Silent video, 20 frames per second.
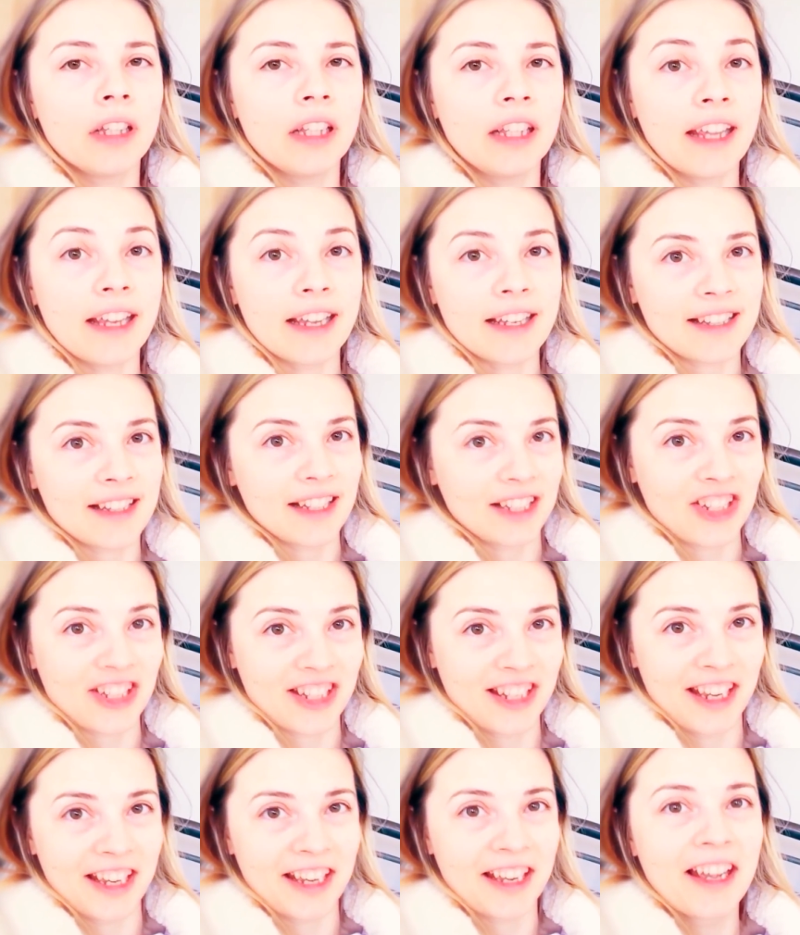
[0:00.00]
It was
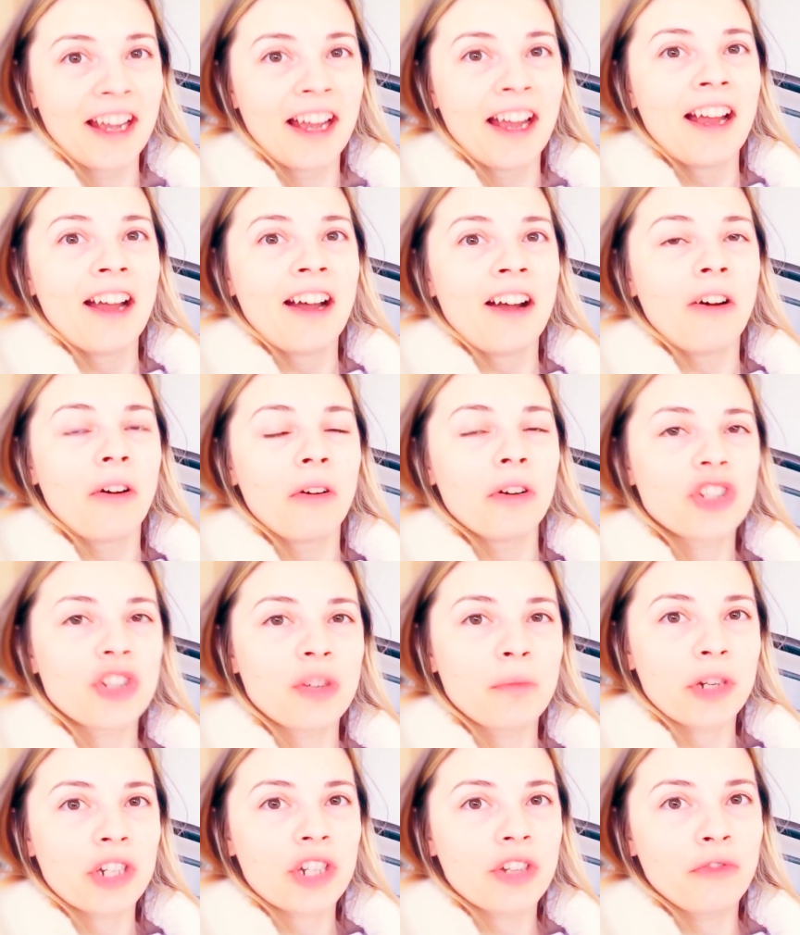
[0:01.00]
and still is a
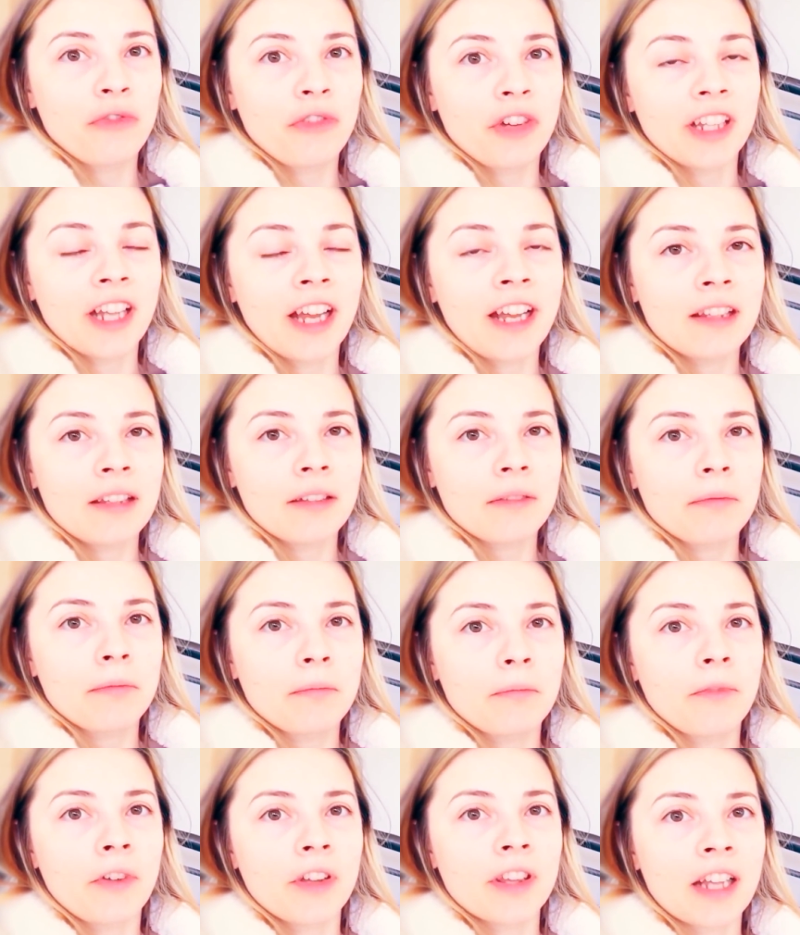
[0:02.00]
very big fan
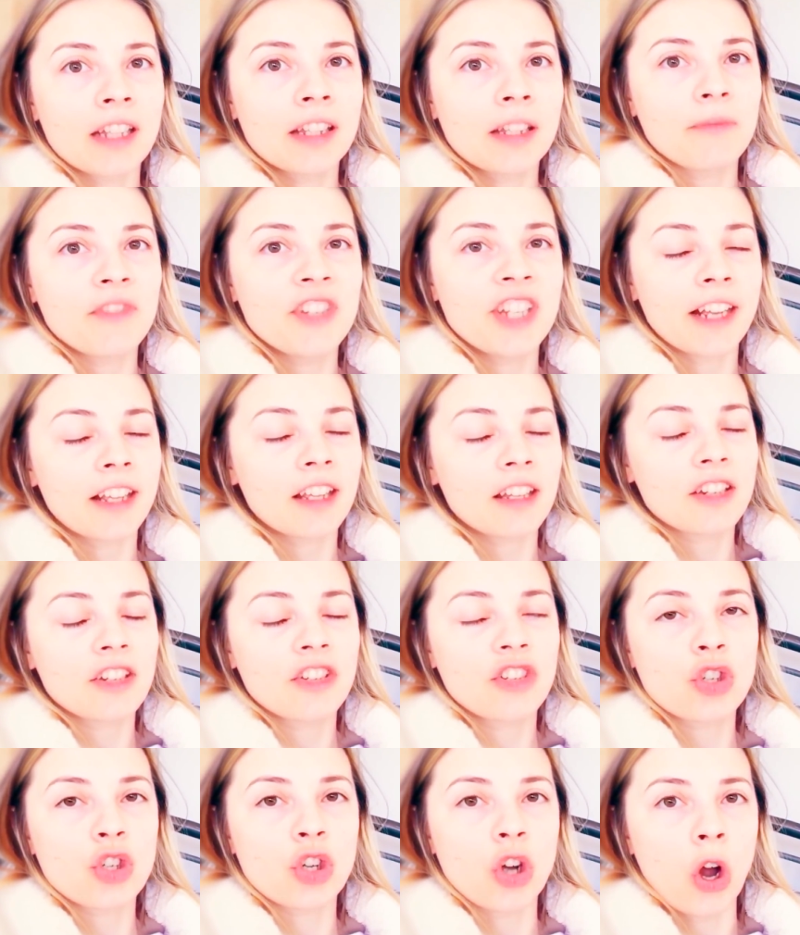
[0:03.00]
of all kinds
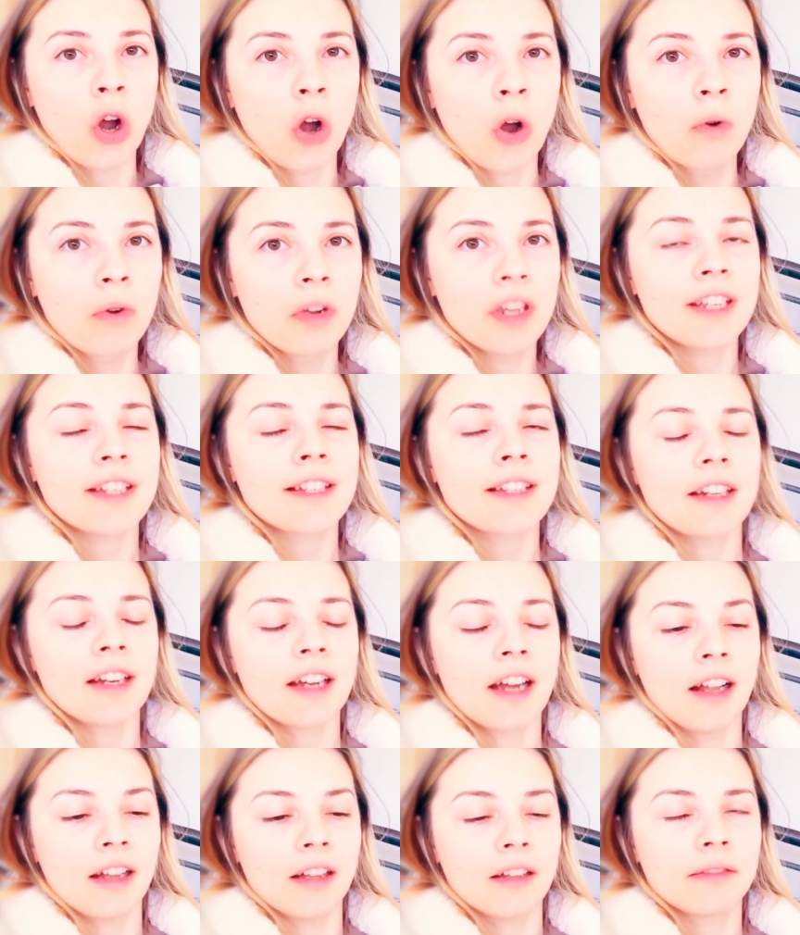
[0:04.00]
of TV shows
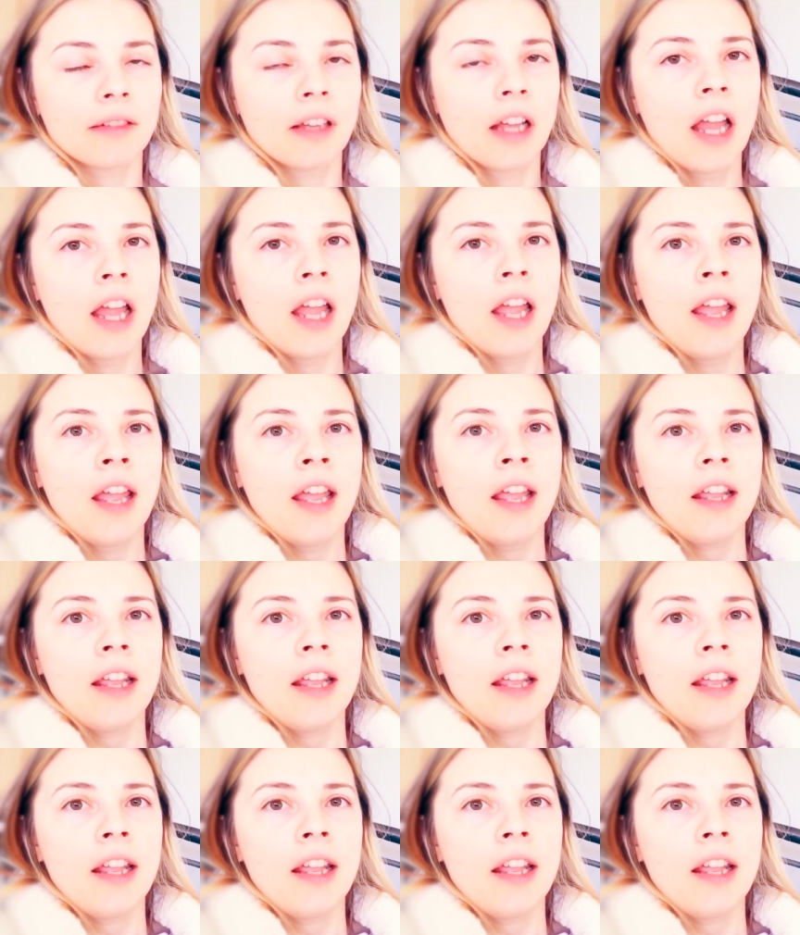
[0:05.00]
and serials.